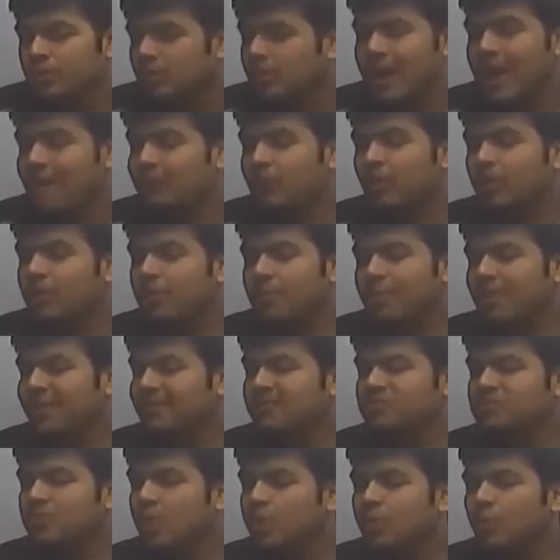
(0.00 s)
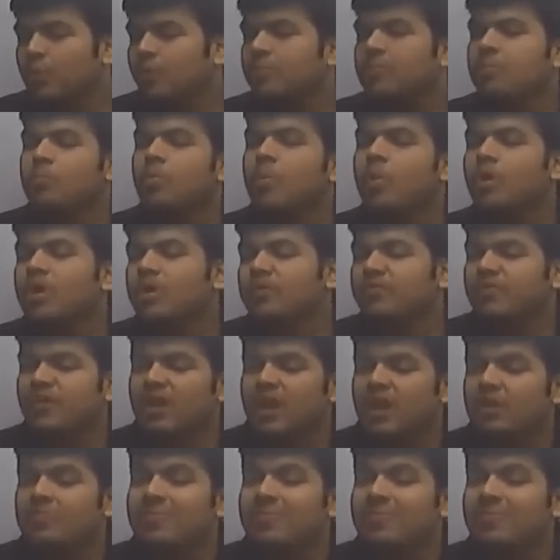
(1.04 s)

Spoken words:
It's not going to be more difficult